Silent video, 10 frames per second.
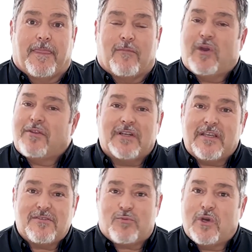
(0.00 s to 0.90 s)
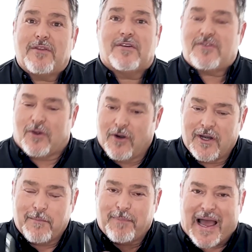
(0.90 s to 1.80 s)
whether He's with us or
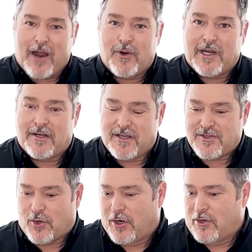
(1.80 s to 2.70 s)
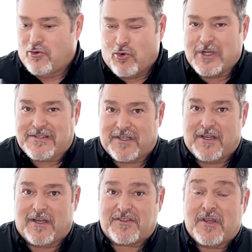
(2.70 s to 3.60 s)
empowering us or anointing
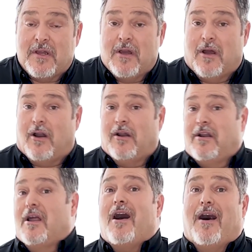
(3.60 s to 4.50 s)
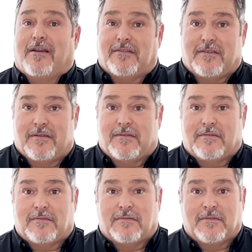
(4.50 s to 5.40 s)
us or not.
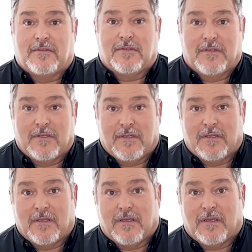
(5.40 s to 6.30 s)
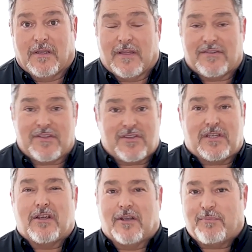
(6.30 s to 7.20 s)
And that's a
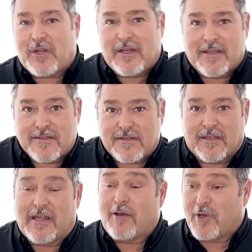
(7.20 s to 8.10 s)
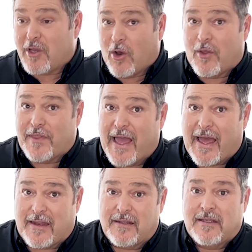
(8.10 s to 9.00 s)
scary place. And I would call
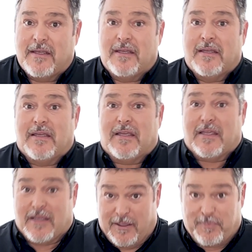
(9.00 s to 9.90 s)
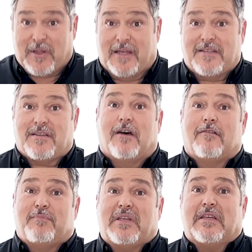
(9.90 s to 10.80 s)
that a place
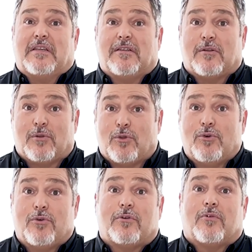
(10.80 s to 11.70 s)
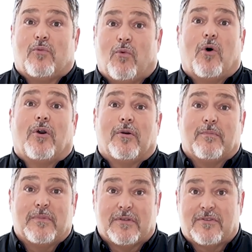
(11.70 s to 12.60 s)
of being
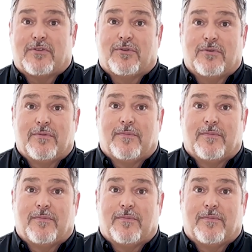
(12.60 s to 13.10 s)
lukewarm too.